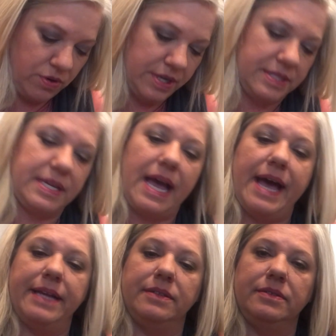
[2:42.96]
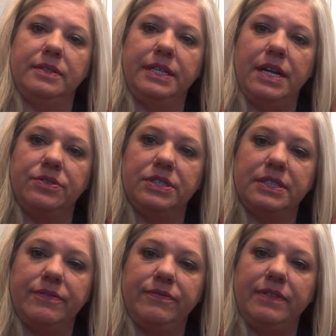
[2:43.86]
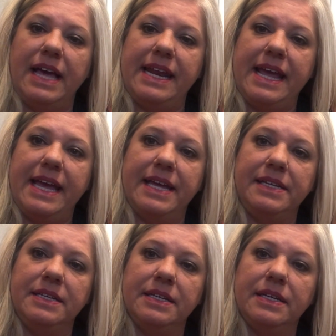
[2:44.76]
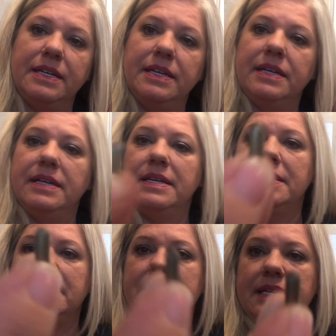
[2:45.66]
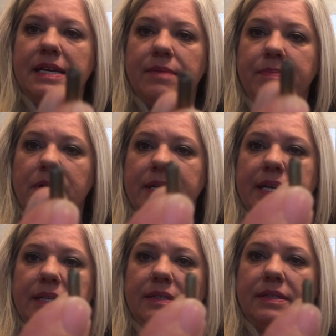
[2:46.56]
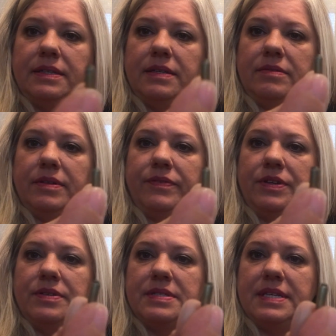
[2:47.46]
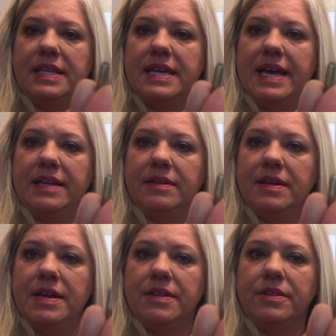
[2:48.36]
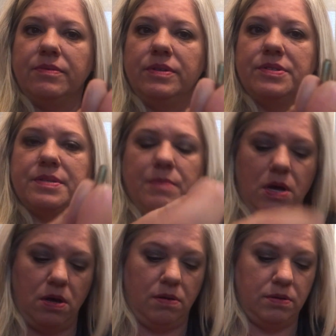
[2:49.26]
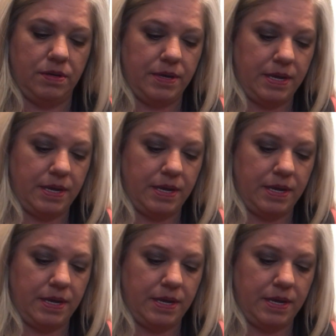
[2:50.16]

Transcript: Or it's got, you know, just a flathead tip on it. I don't know if you can see that. They're real small.